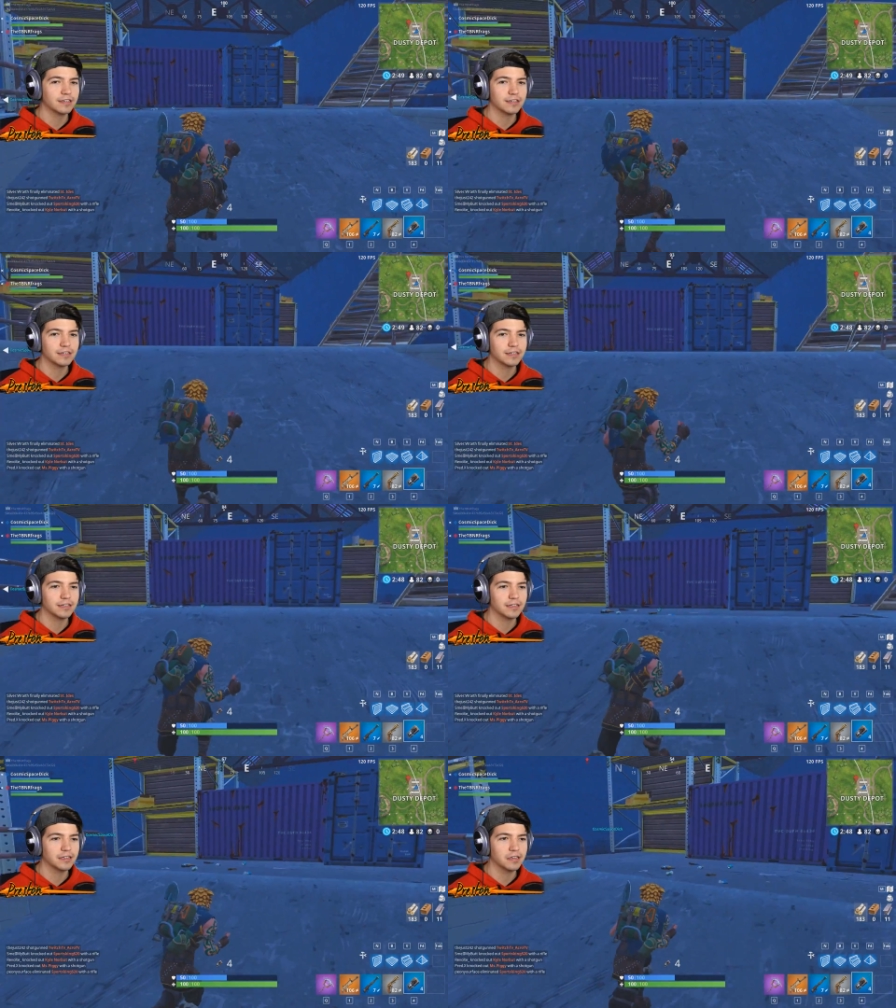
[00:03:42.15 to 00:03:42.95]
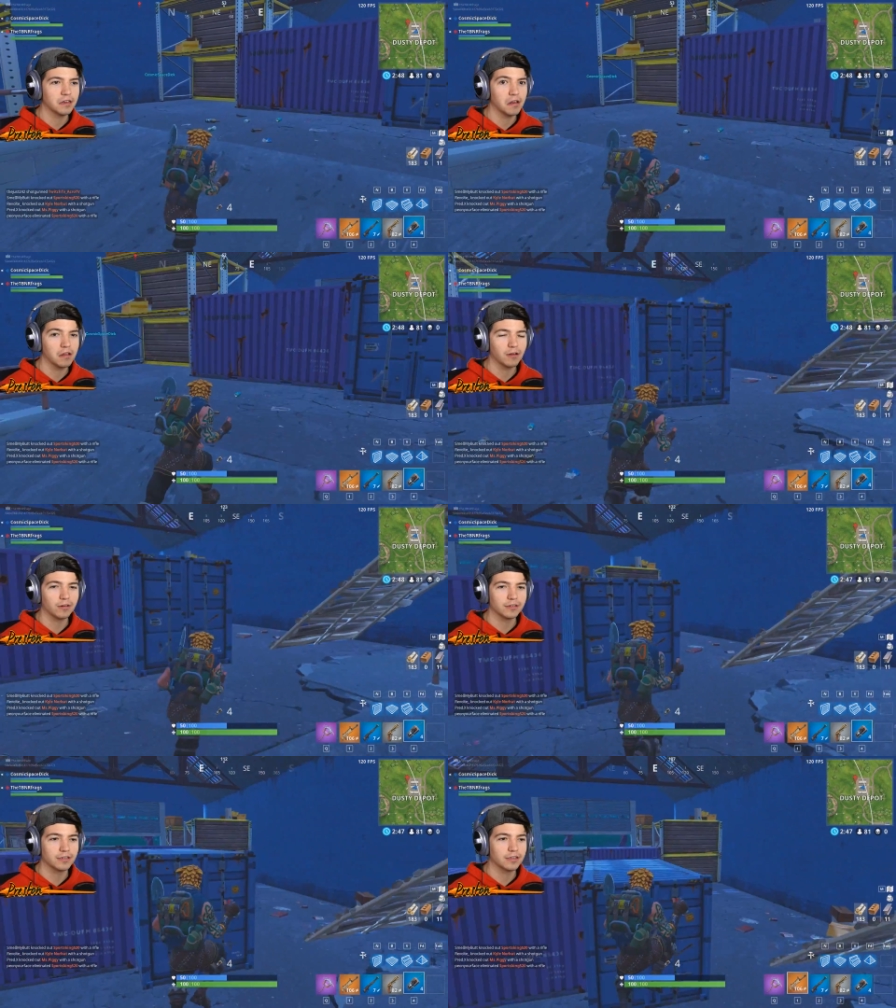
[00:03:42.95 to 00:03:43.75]
Yeah. No,
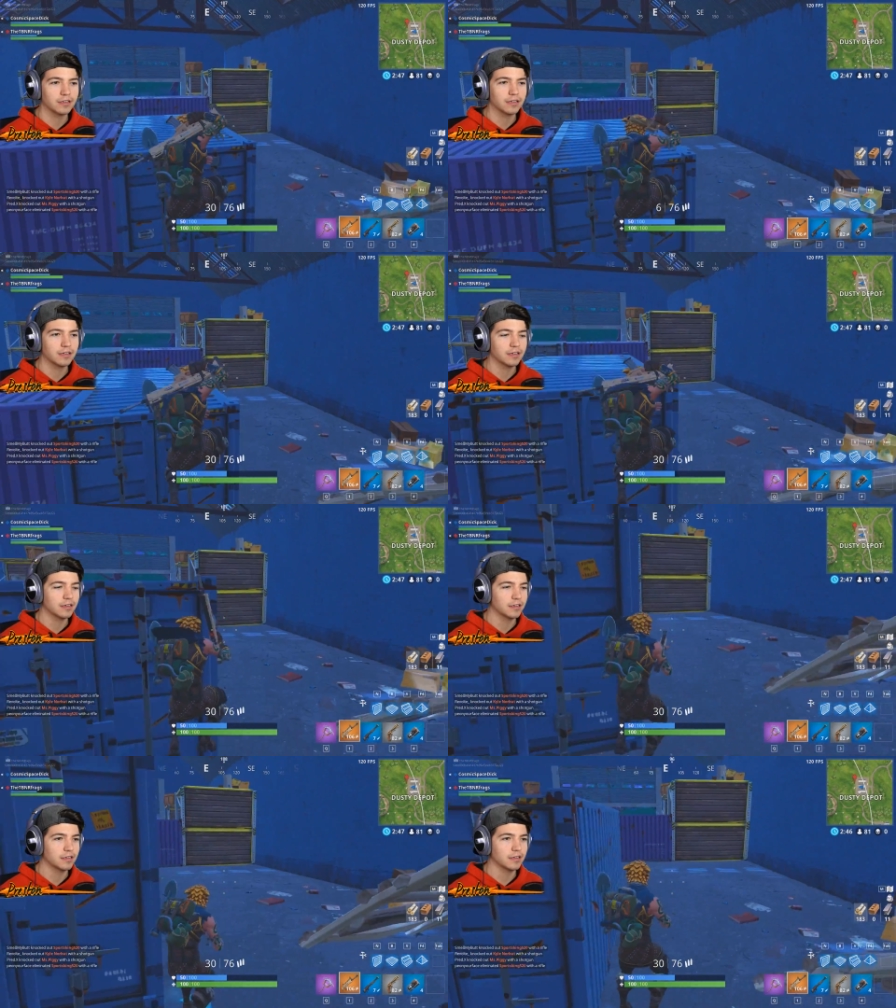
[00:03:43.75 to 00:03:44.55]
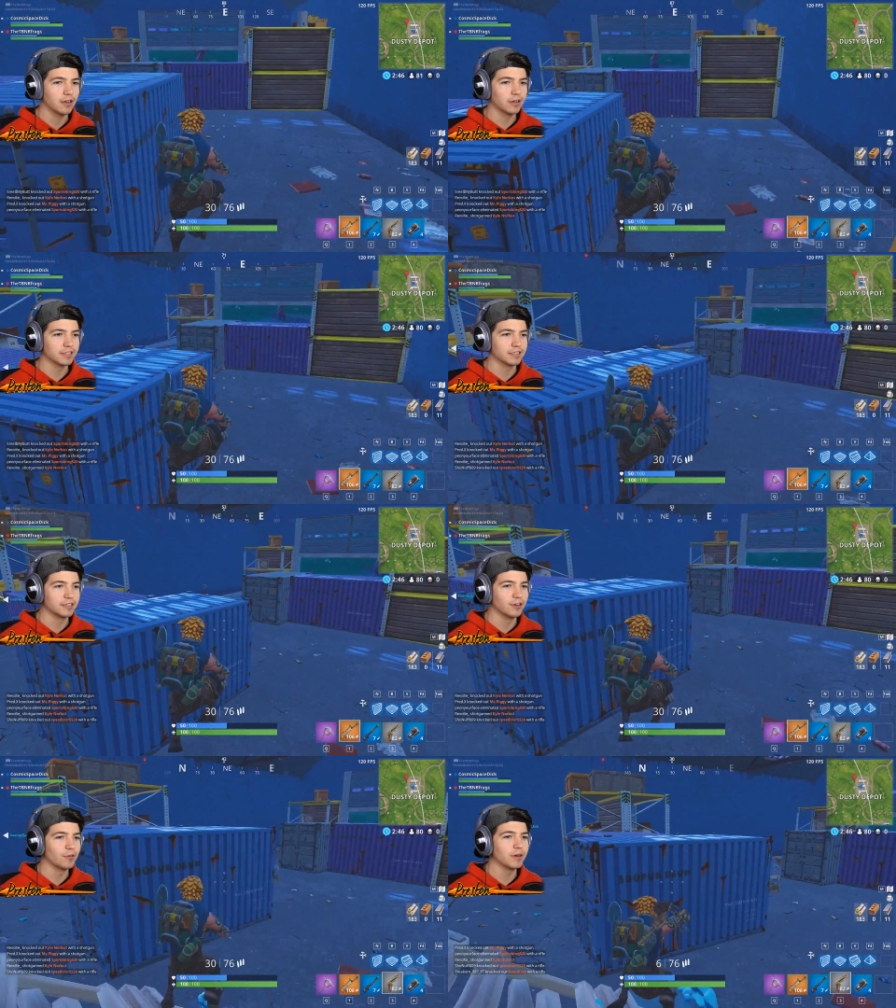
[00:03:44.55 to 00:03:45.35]
not, not chug jug. But I was like,
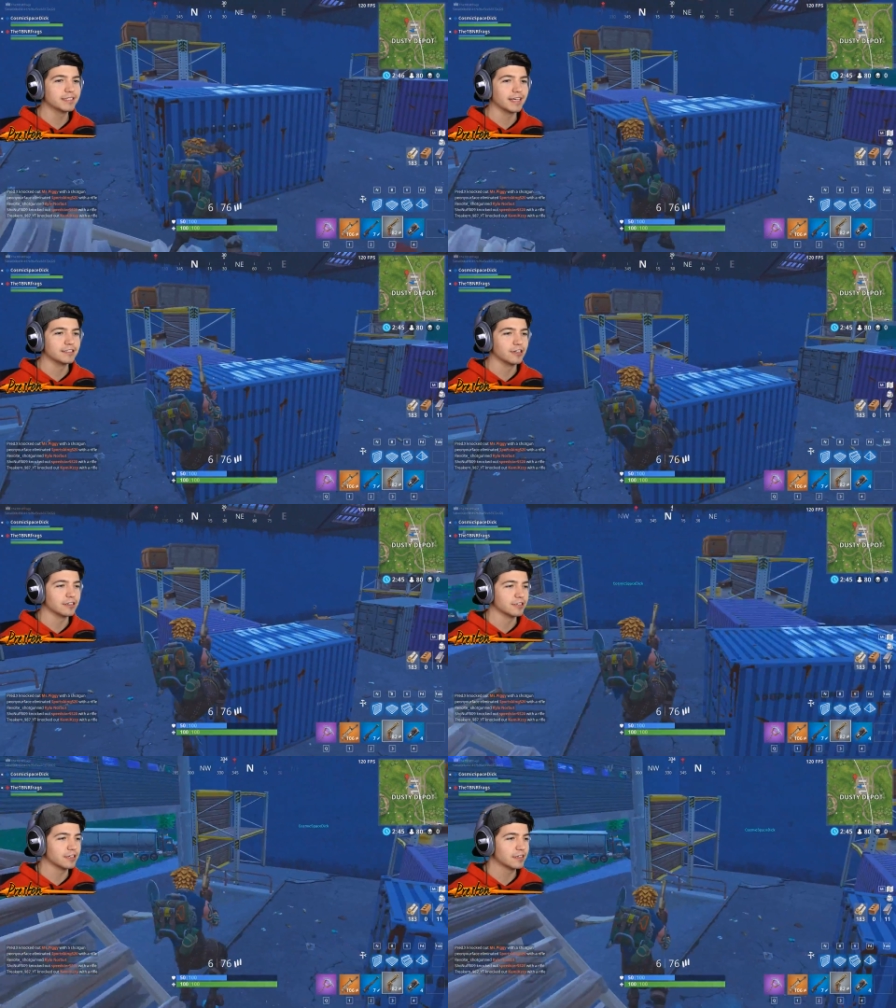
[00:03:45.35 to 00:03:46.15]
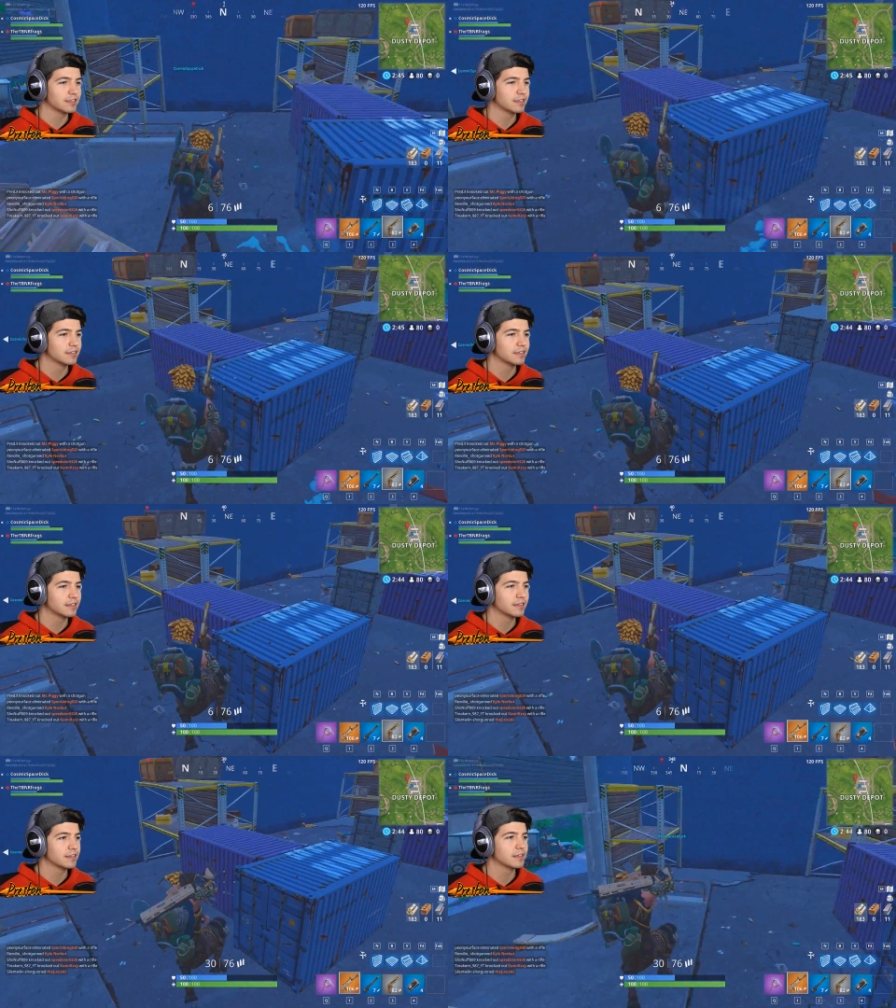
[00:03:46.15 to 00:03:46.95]
dude, don't waste that chug jug.
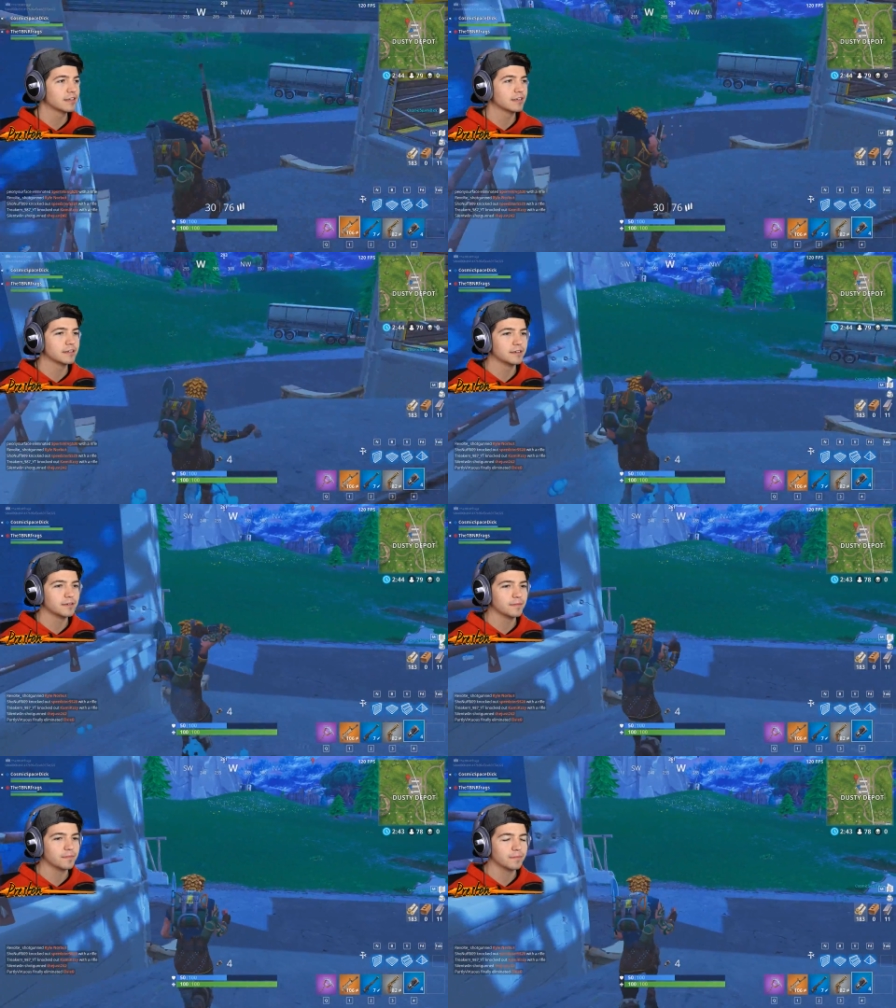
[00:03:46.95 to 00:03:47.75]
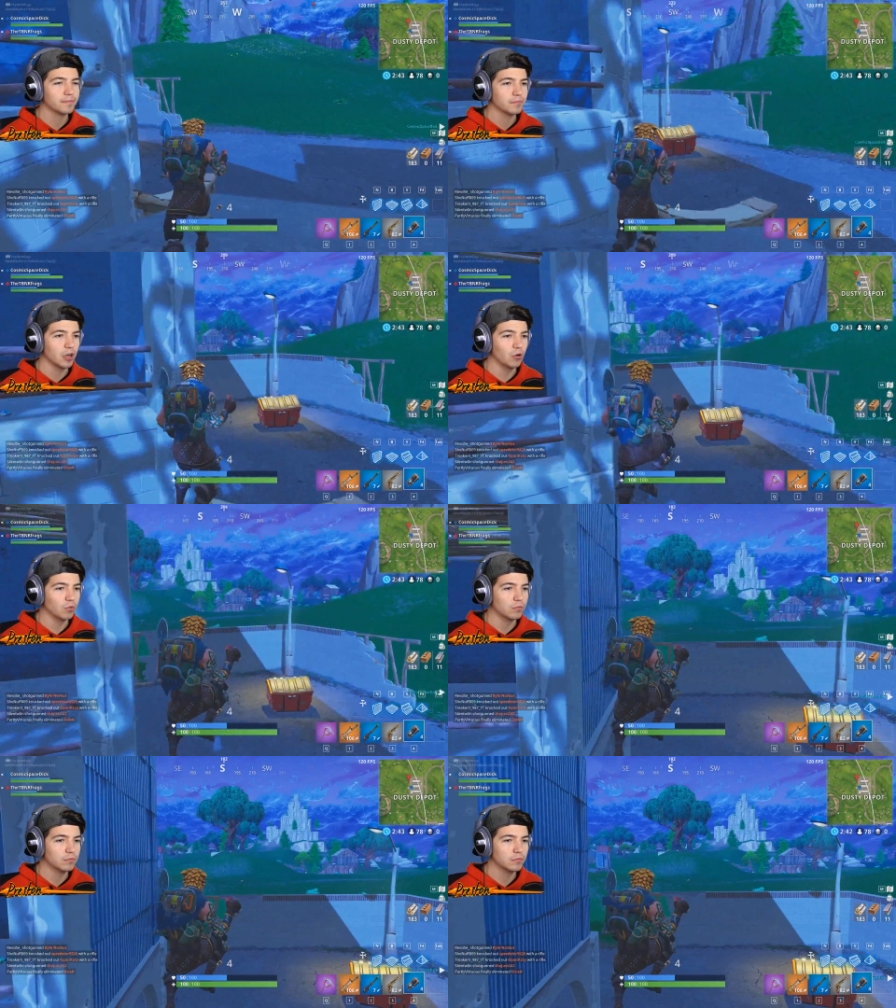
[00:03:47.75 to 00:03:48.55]
That's where that good stuff.
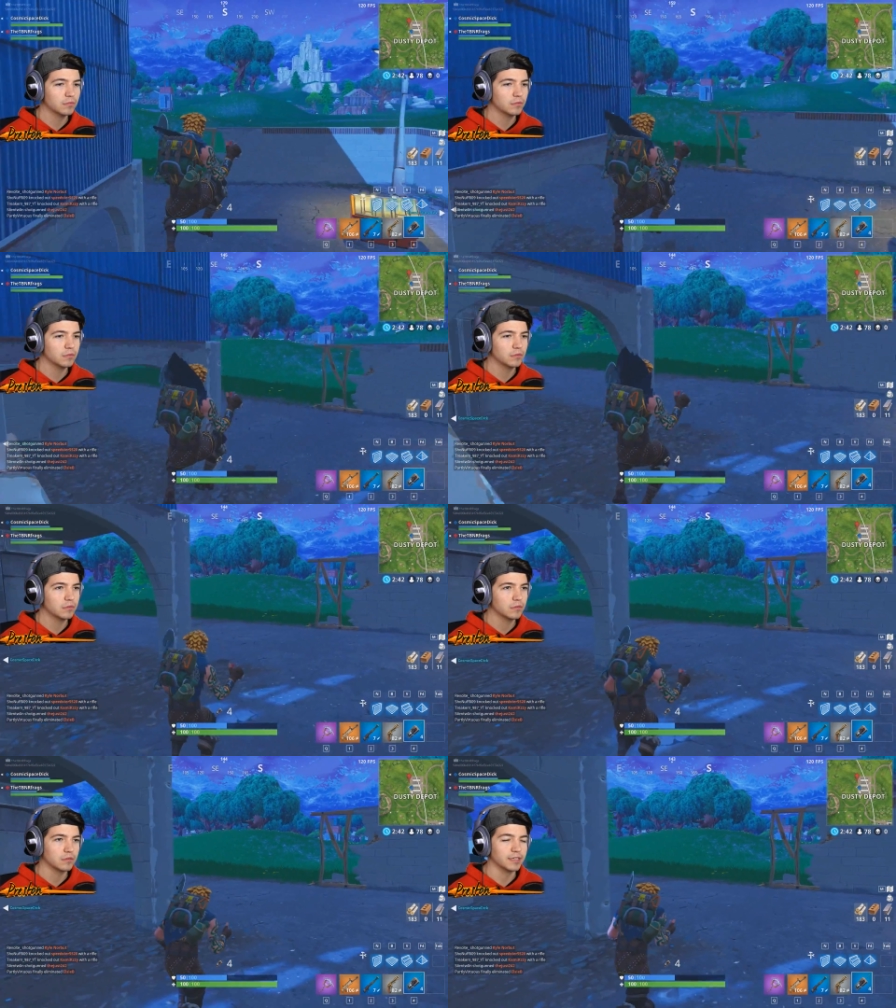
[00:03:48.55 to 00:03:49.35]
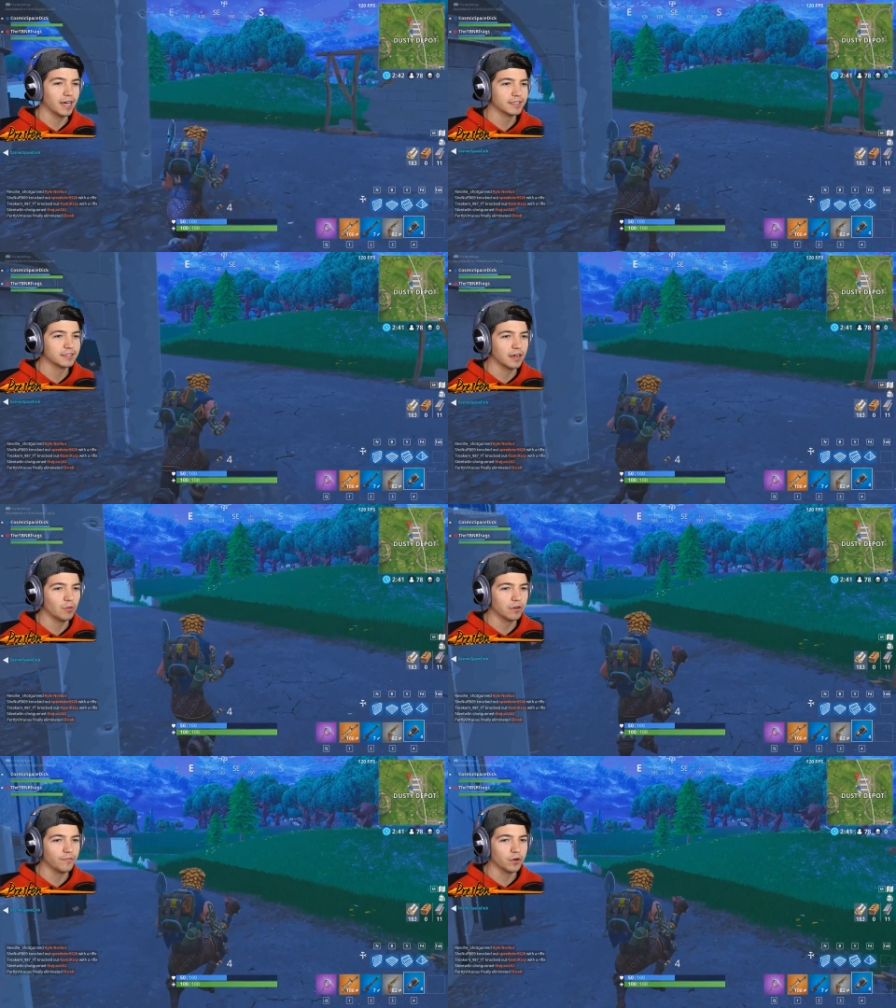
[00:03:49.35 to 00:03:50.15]
Oh. Shots? Southeast? Yeah, Let's it's uh,
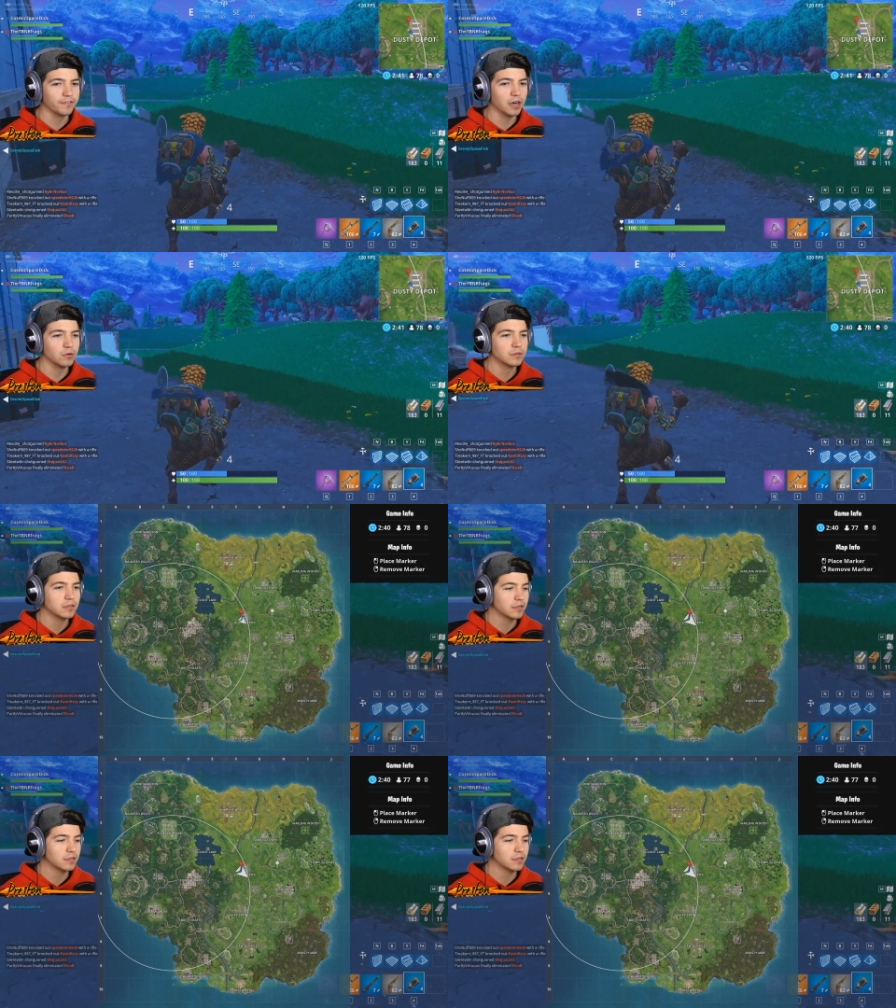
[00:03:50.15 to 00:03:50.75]
145.